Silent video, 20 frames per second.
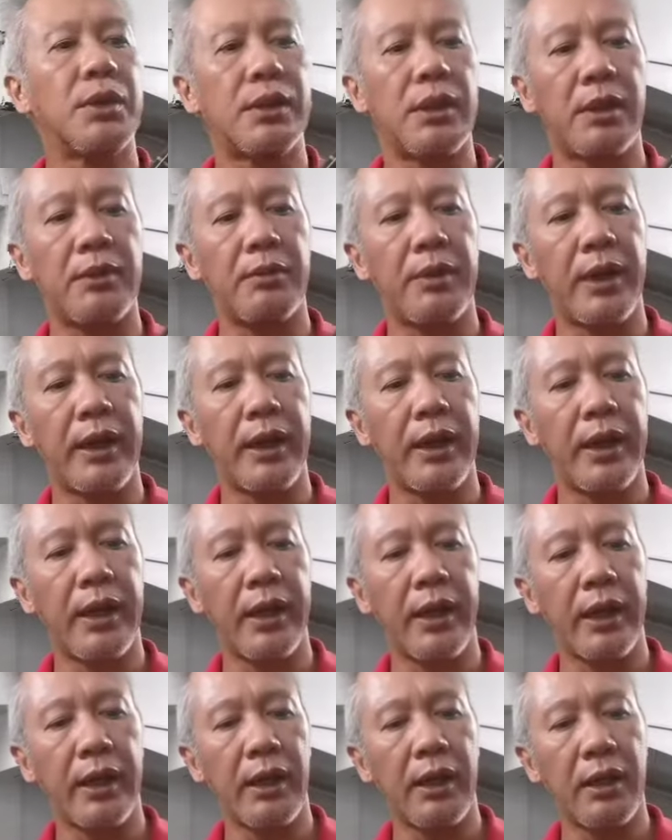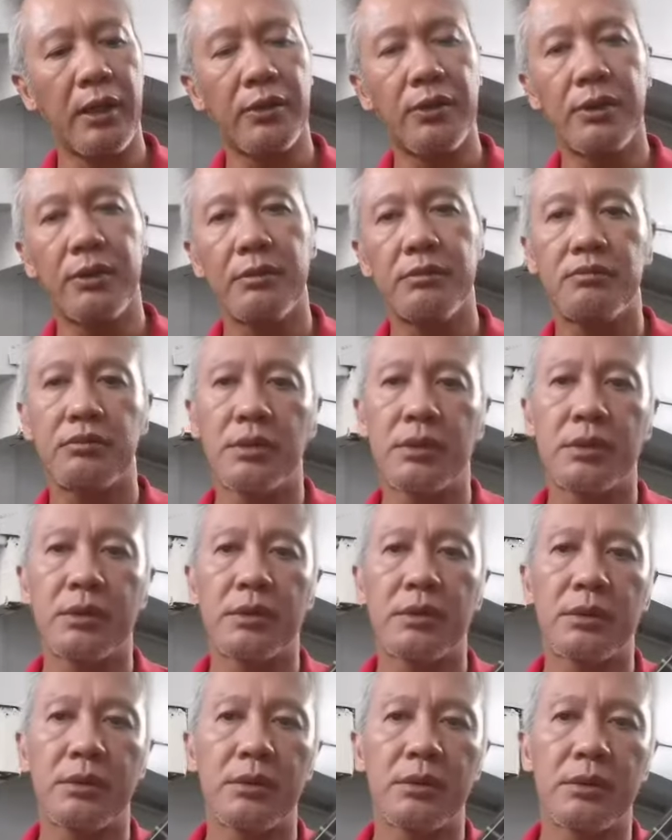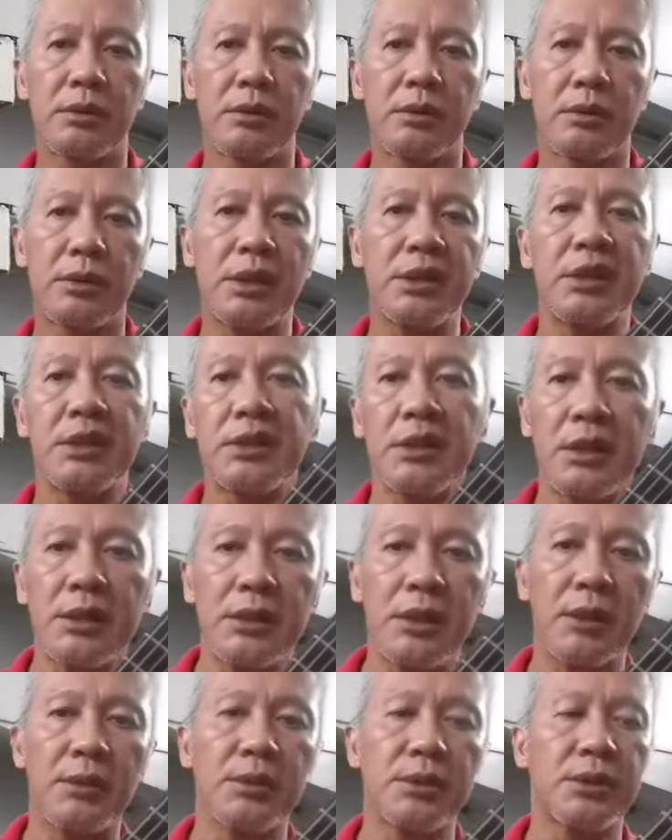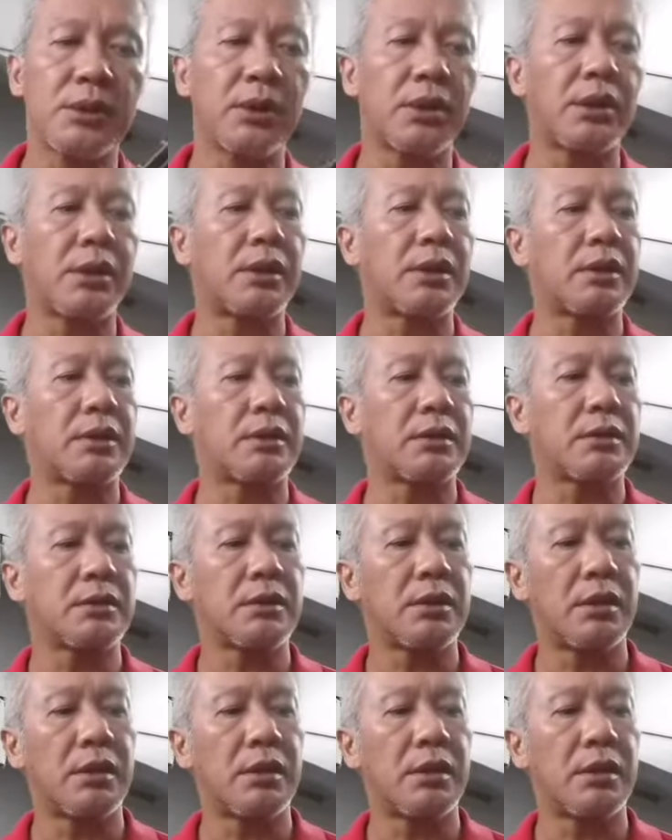What are my criticisms or